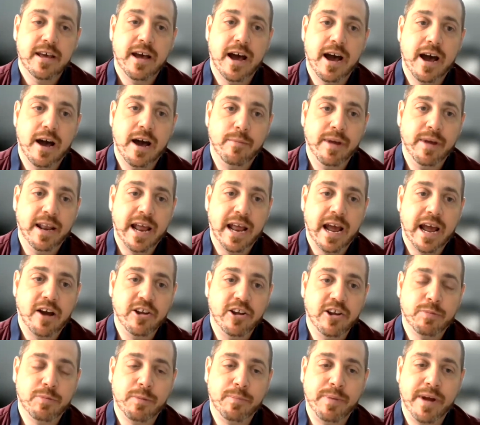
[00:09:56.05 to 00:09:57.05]
and how
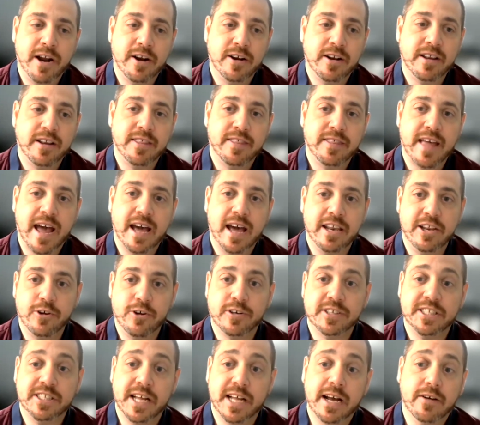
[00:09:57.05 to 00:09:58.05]
you prepared that
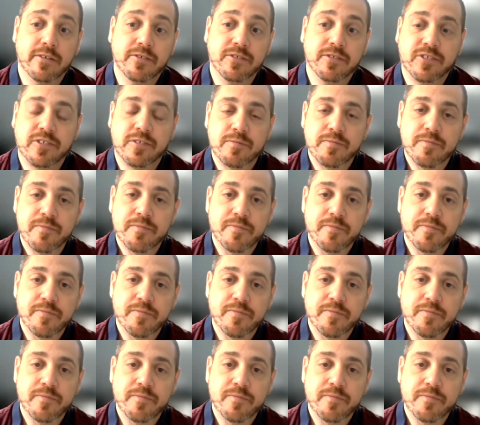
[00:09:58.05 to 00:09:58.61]
yourselves.